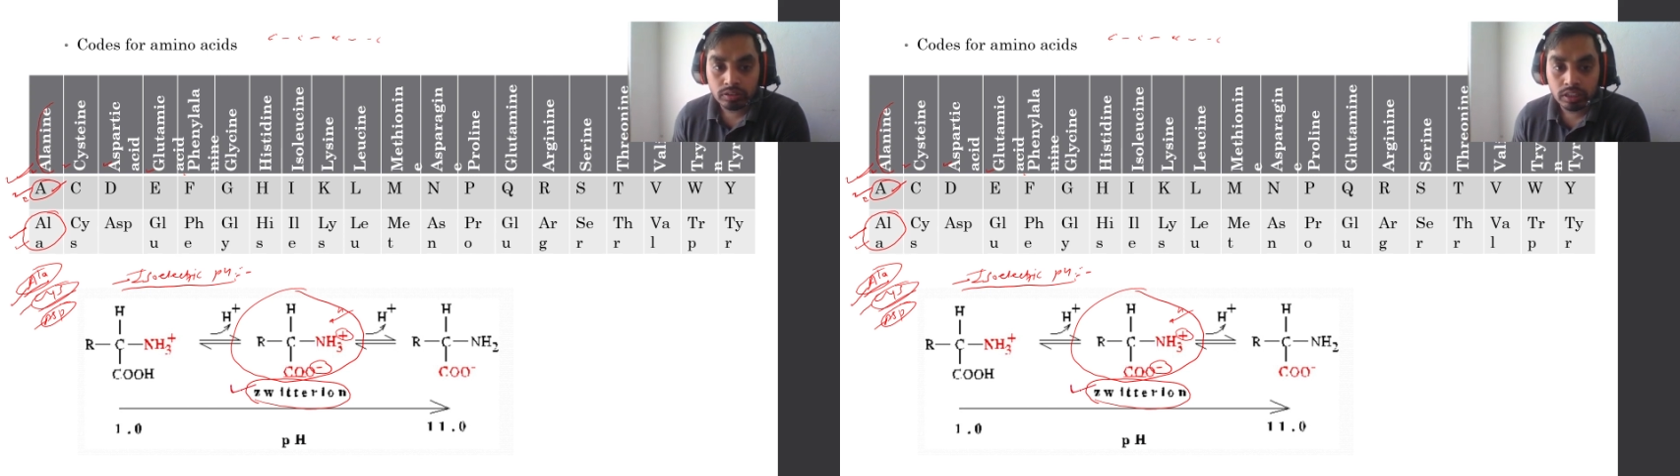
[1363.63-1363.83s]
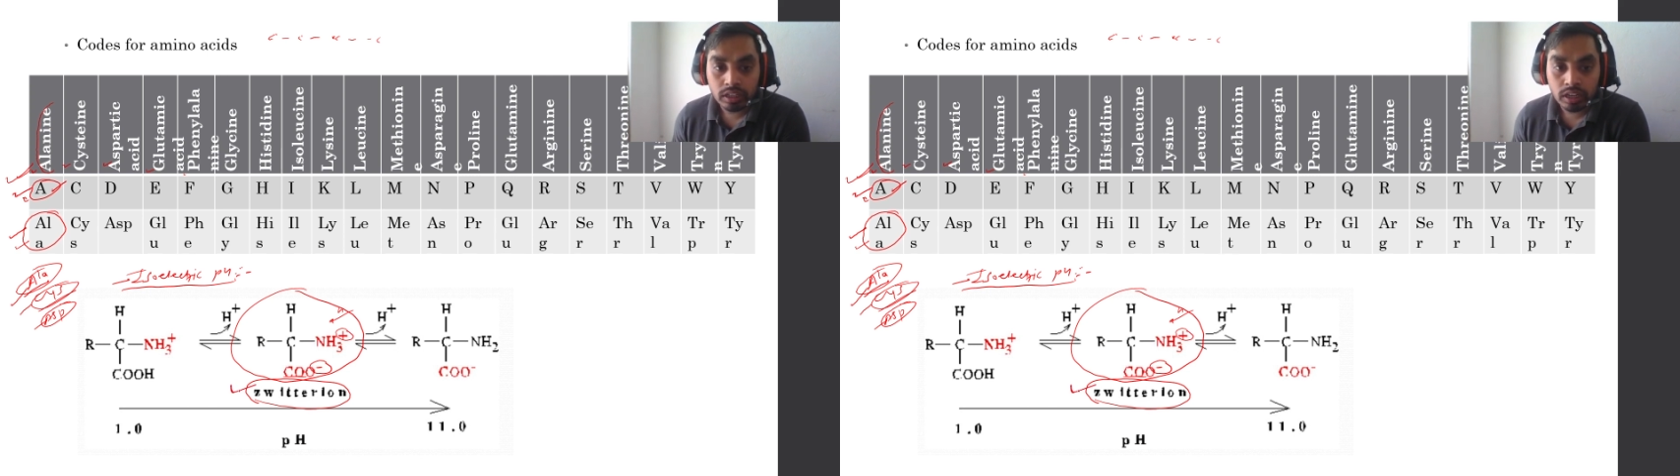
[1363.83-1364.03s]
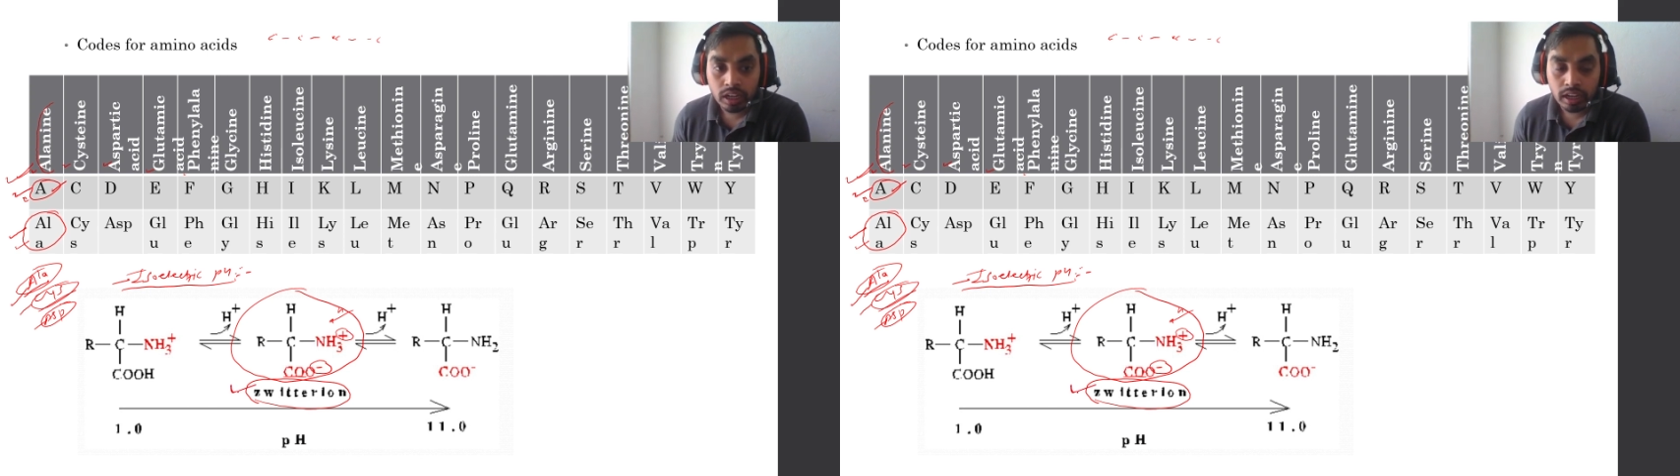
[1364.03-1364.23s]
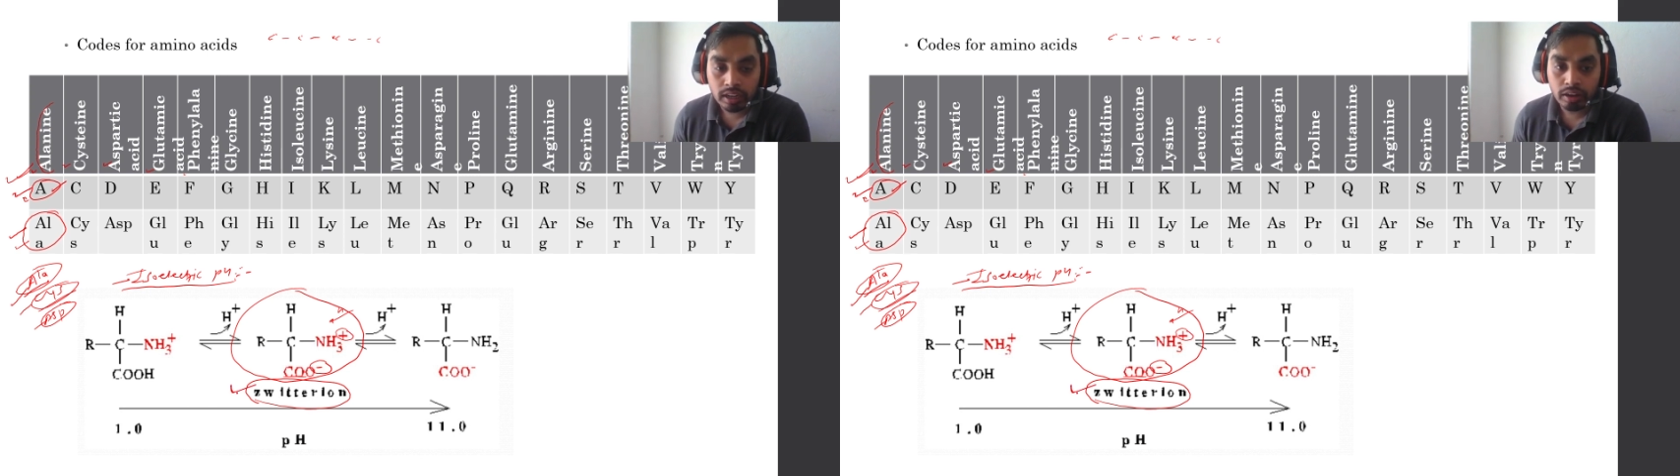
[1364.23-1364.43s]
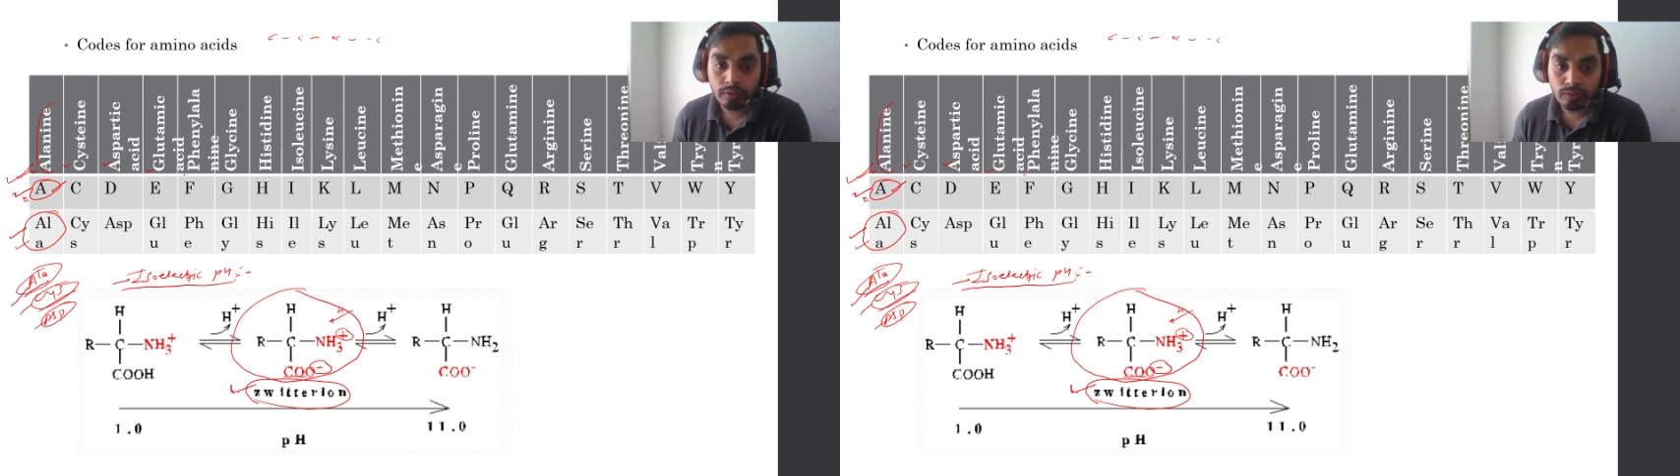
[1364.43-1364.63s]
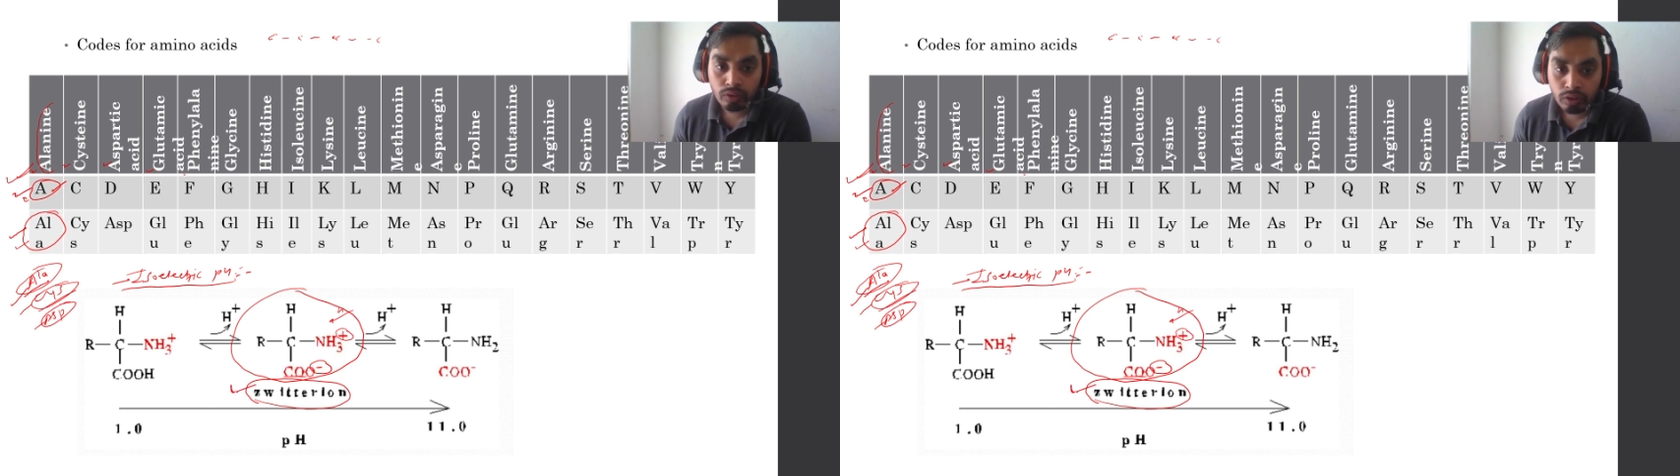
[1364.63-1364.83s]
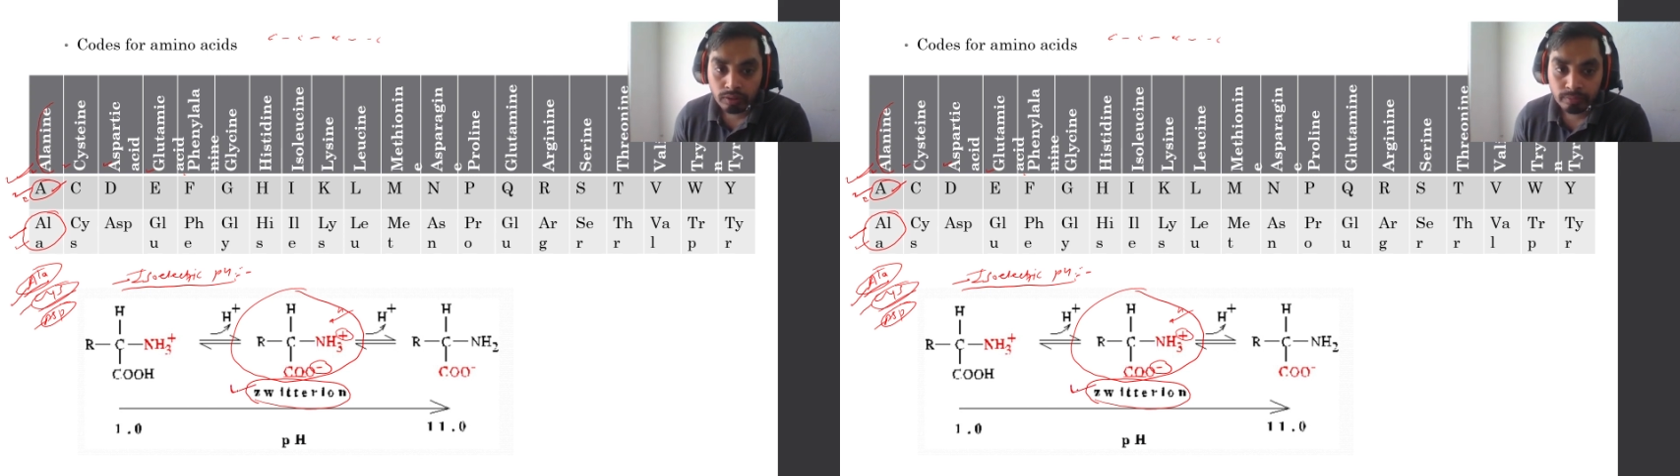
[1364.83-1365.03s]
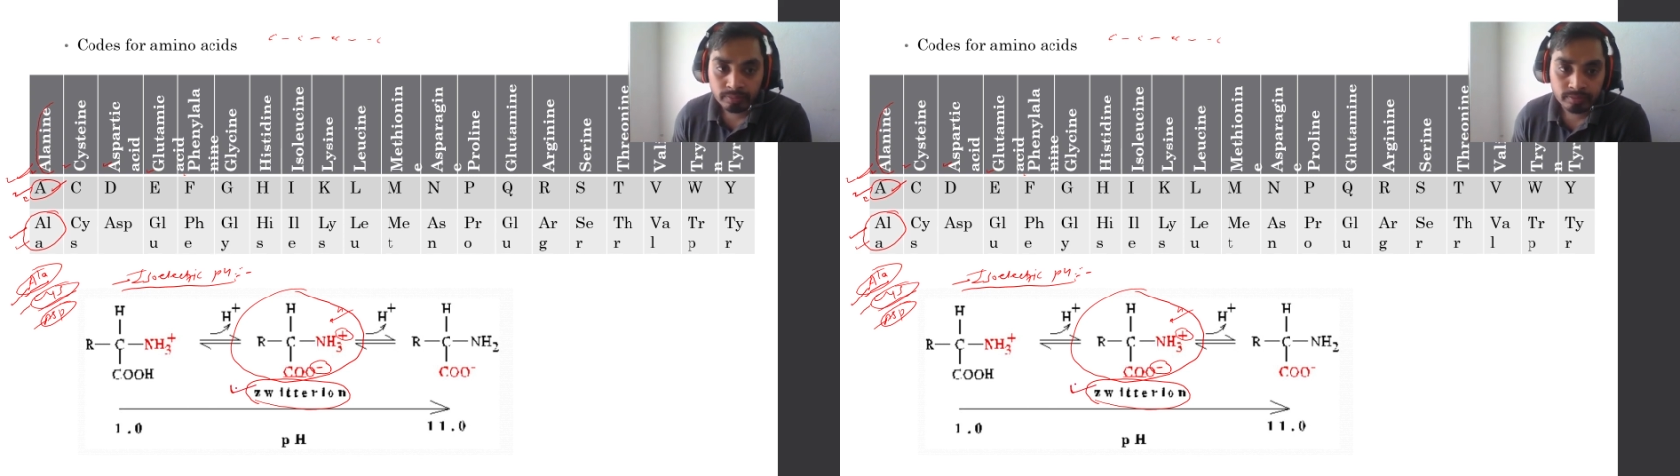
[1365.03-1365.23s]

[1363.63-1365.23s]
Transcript: Zwitter ion form.